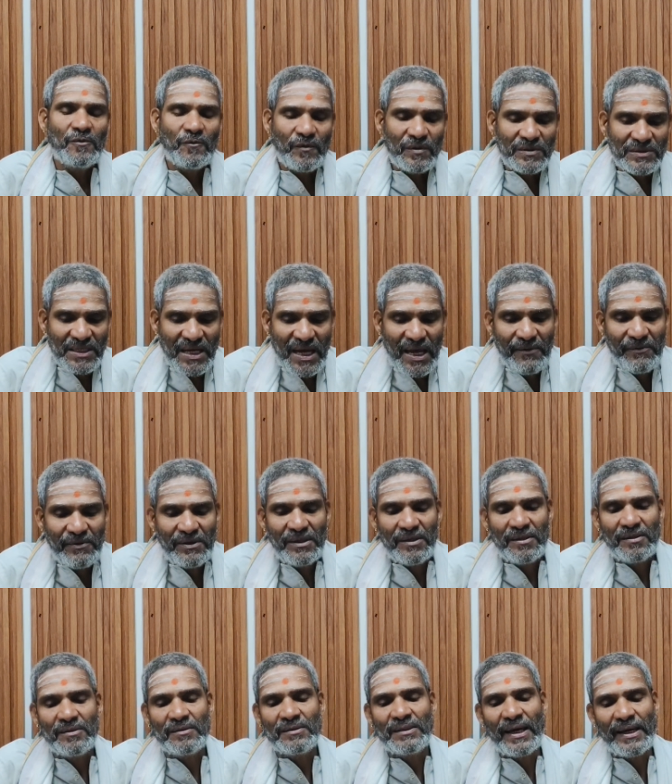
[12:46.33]
was
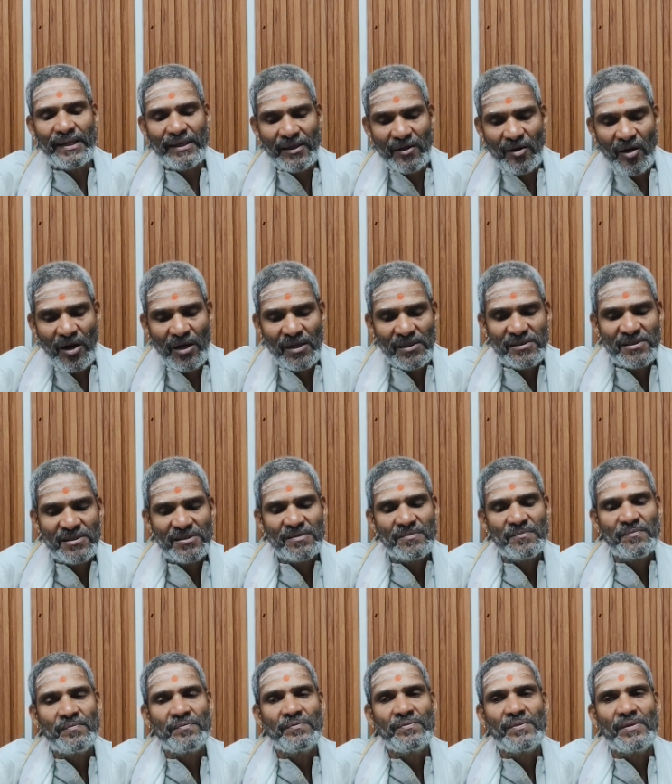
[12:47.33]
having dining halls,
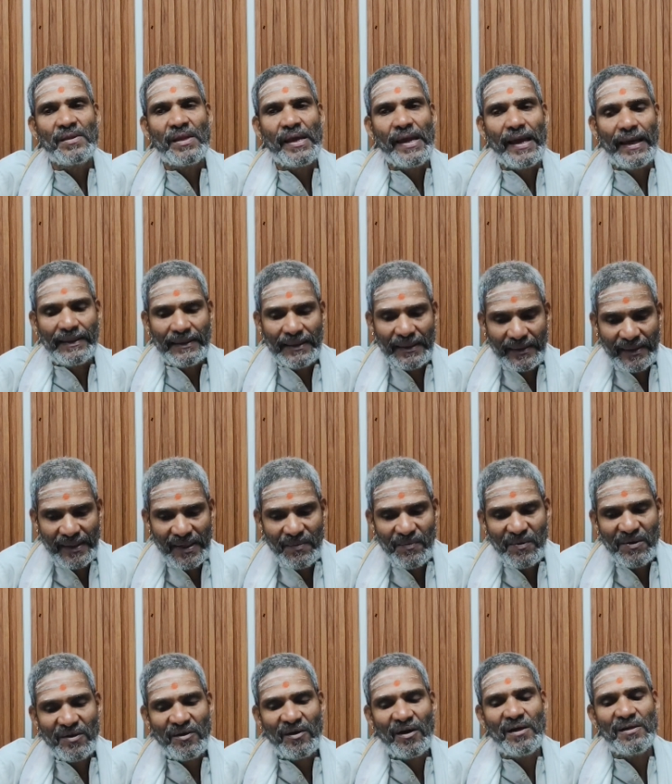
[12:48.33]

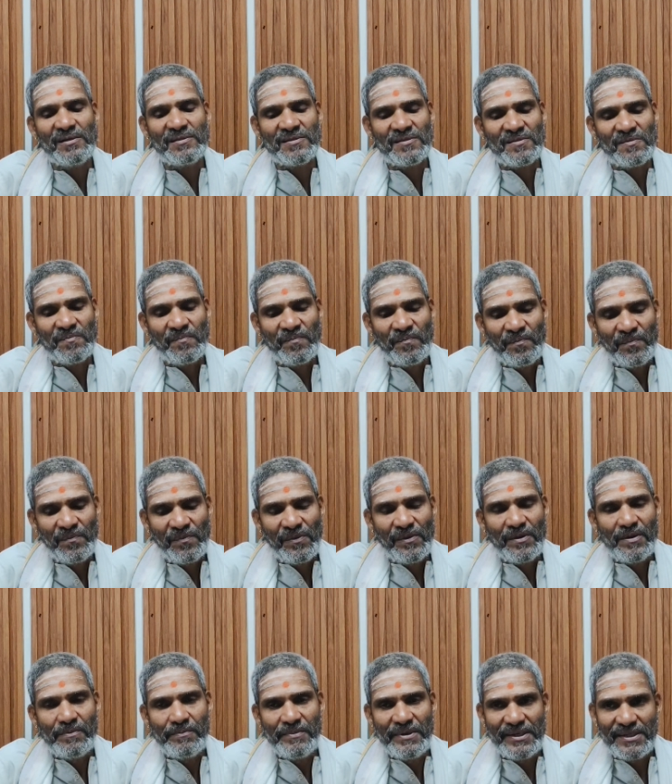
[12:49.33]
entertainment halls,
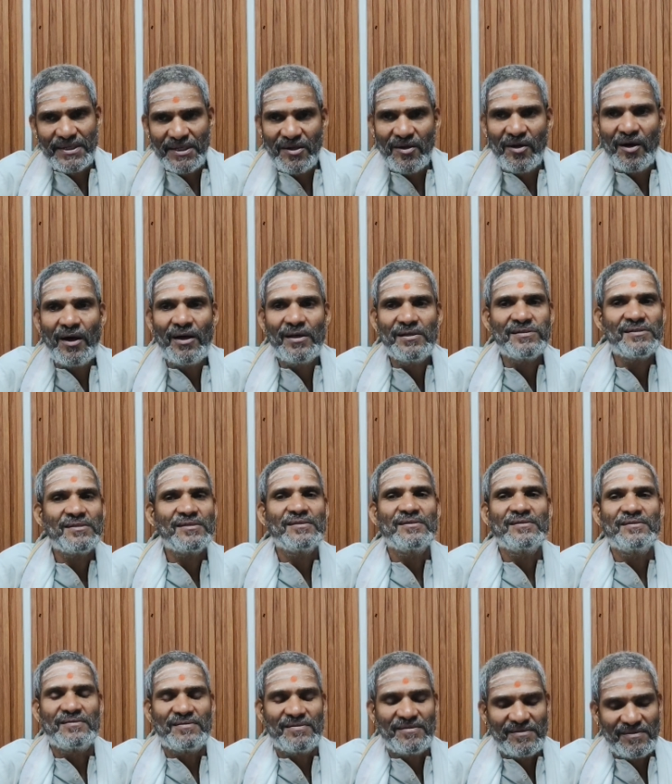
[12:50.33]
meeting halls,
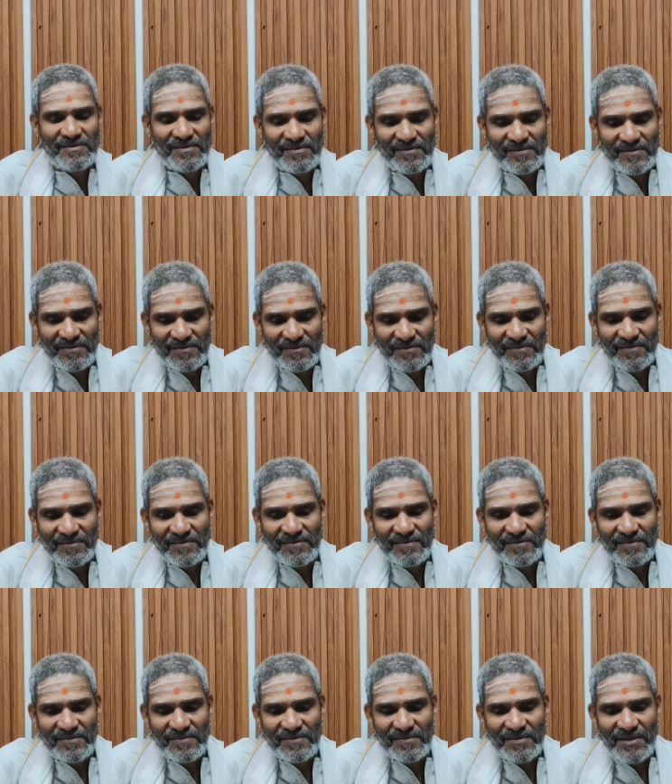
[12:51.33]

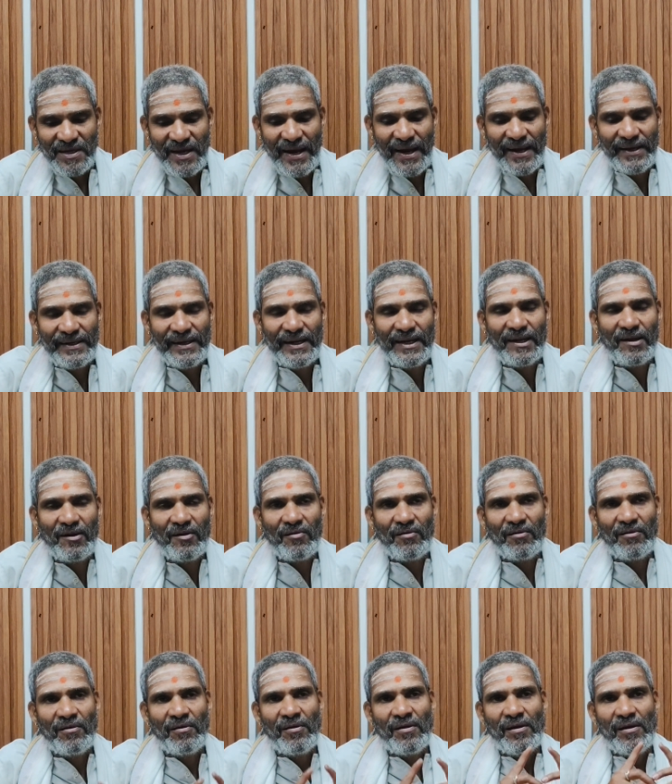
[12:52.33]
and it
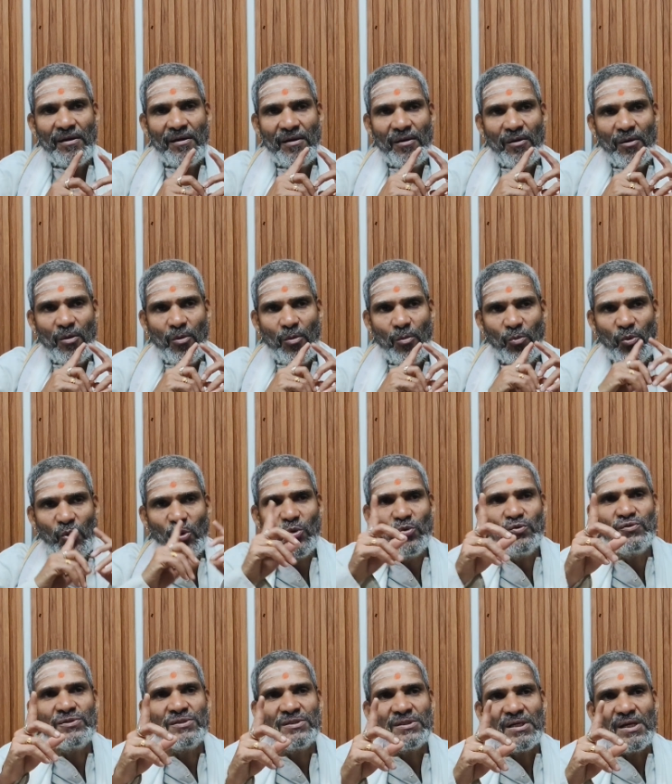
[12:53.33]

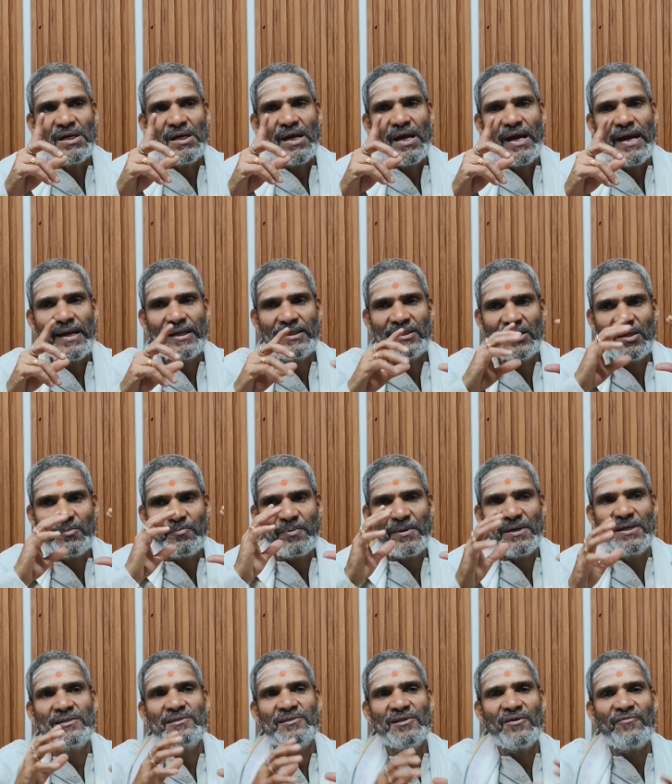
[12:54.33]
moves at the
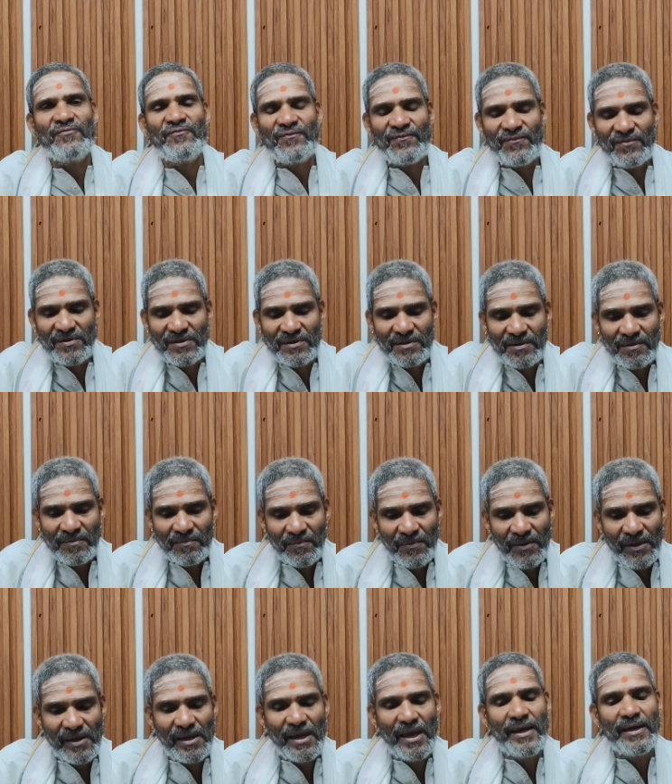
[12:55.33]
pace of
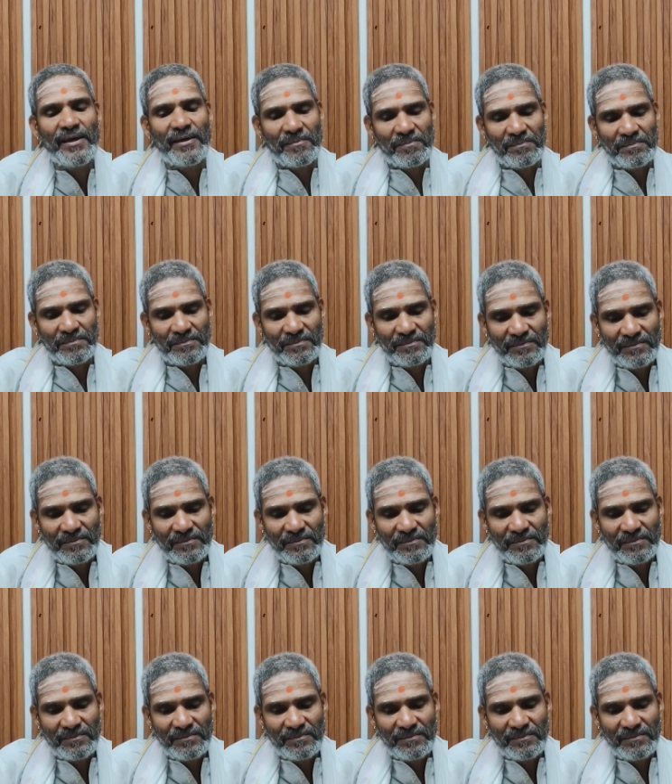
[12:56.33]
air.